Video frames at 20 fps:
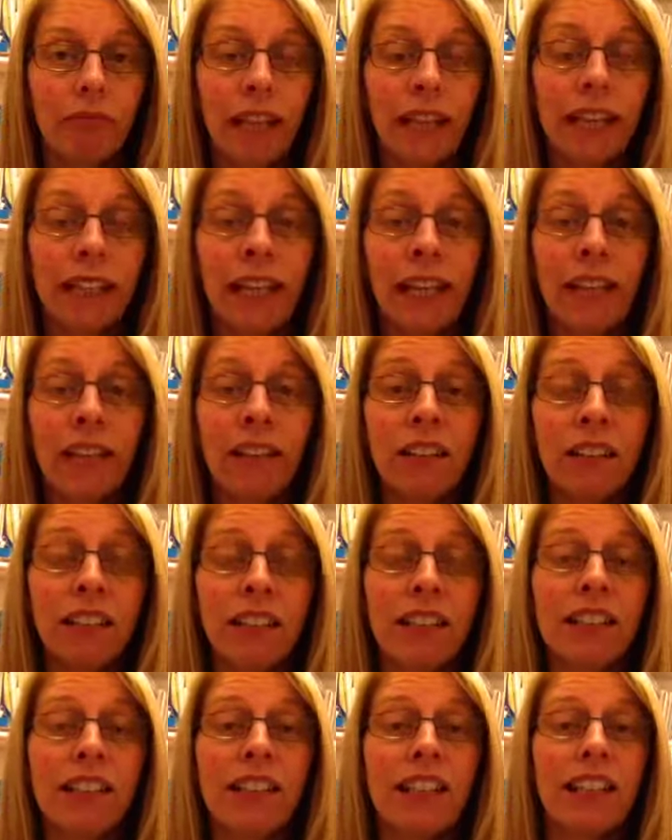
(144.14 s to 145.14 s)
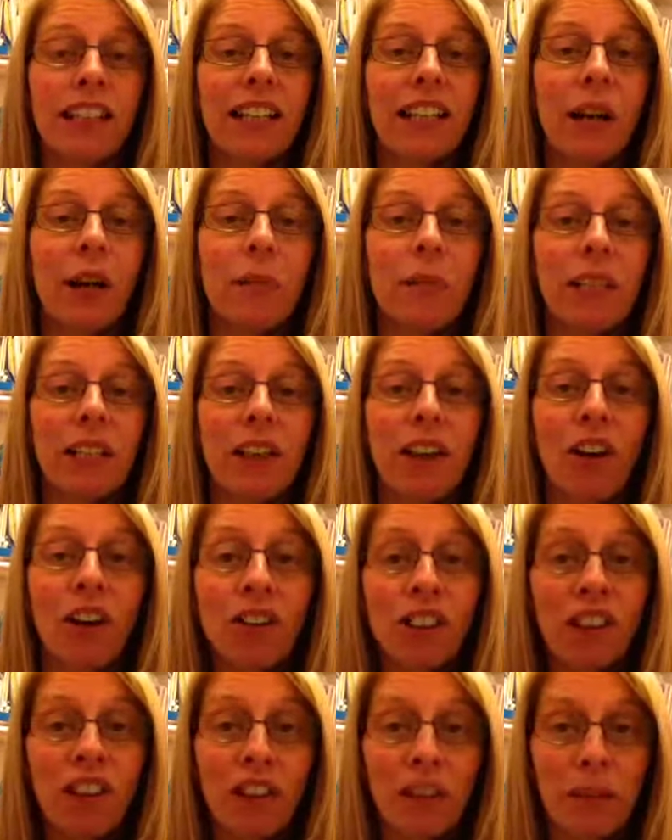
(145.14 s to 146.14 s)
Now, like I say, I'm in
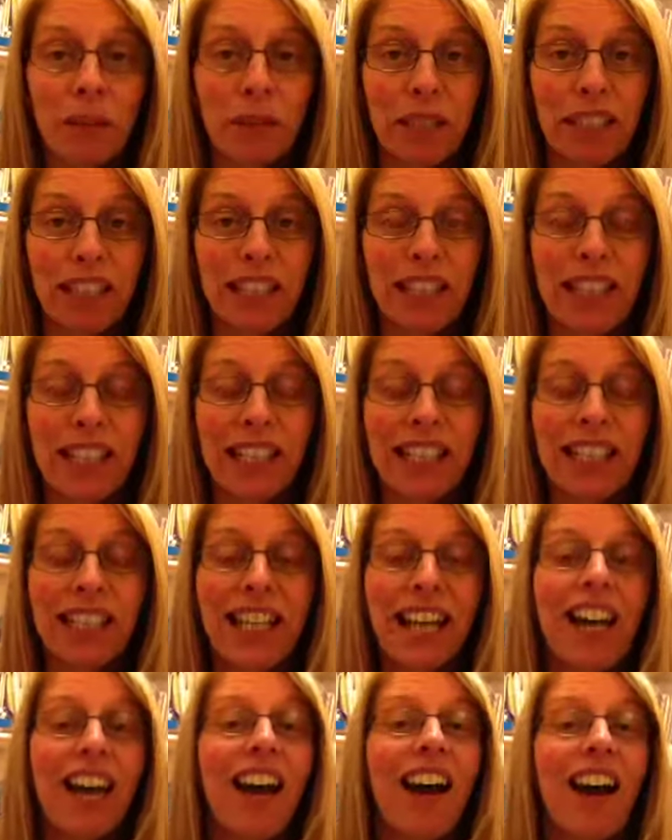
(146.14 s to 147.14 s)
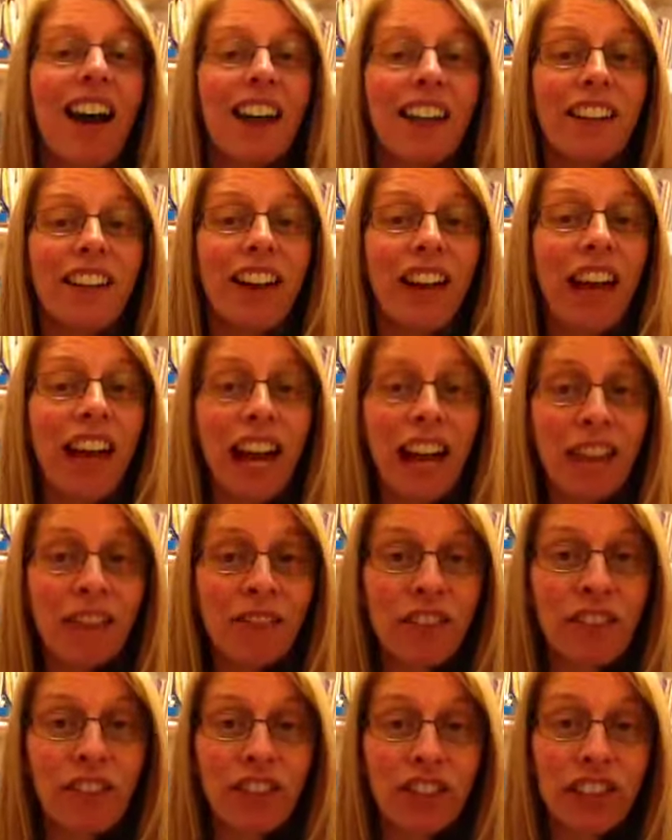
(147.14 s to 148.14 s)
online business and I
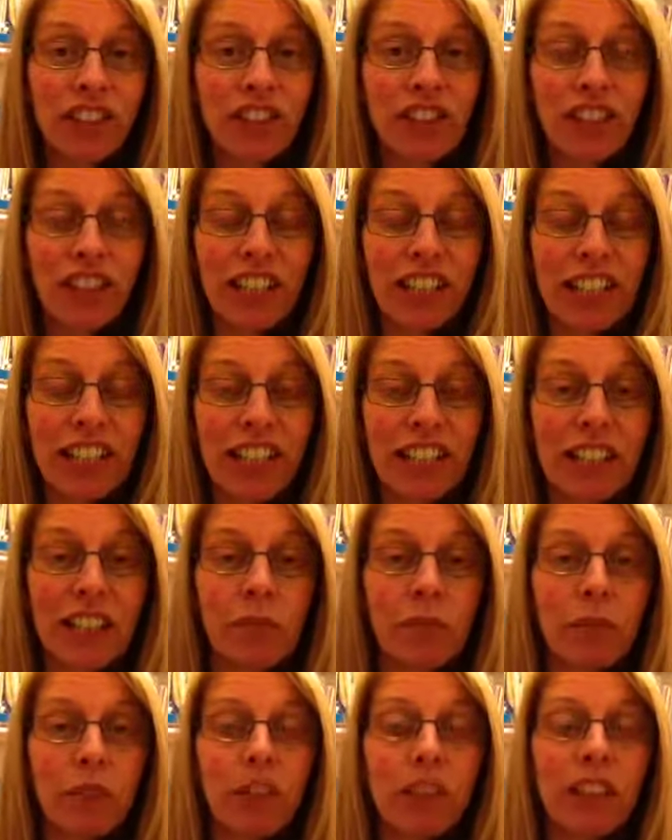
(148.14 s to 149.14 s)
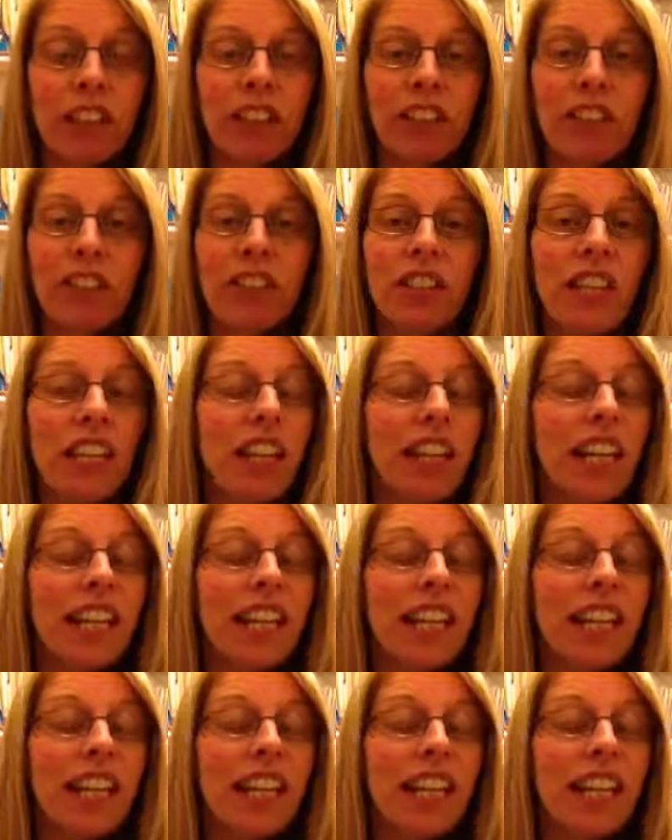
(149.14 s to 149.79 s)
have got this great system that I use.